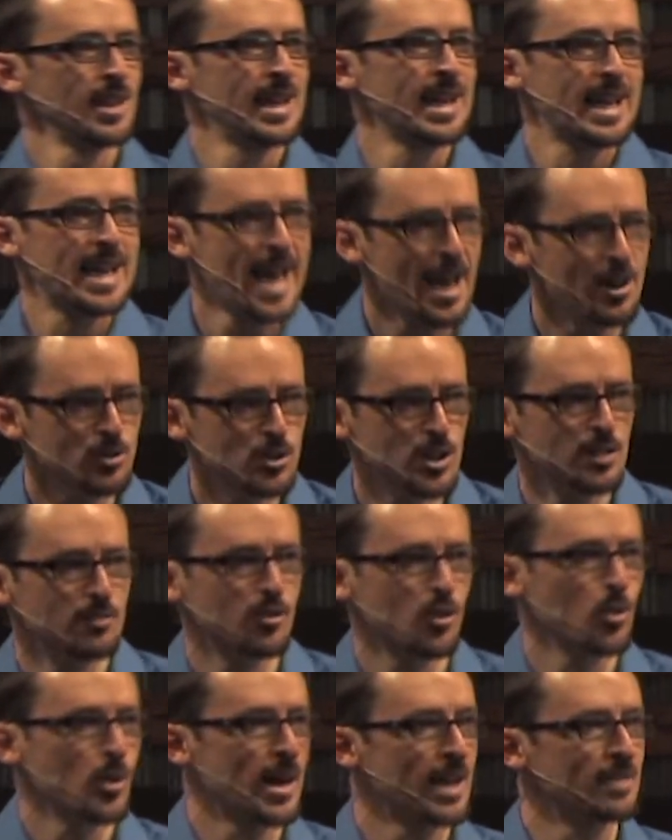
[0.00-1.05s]
and accounting
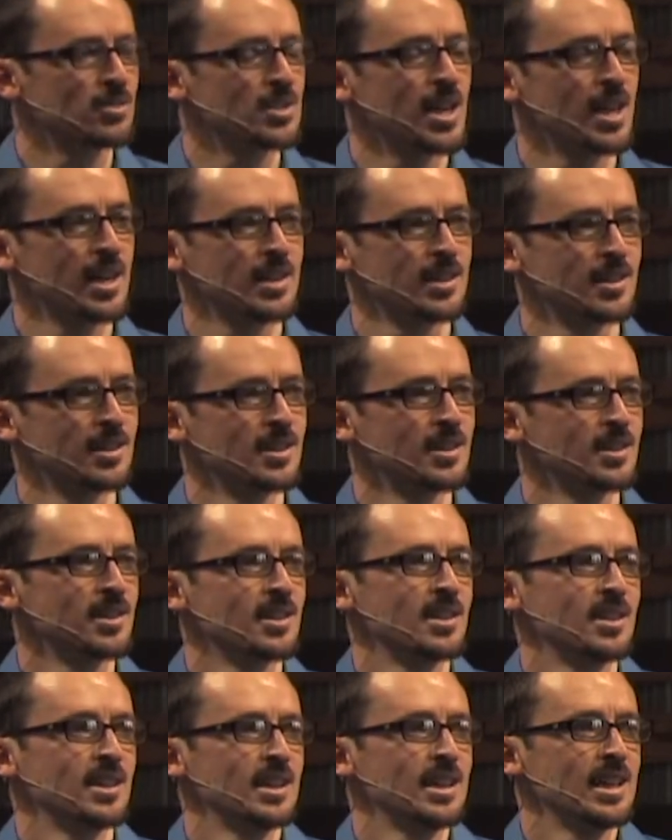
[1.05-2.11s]
for what I've done.
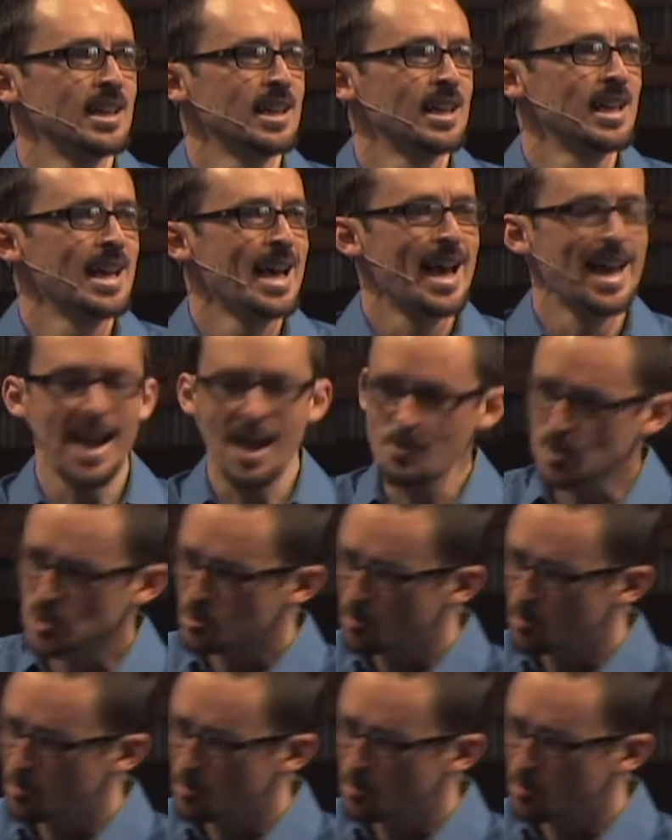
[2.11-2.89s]
And I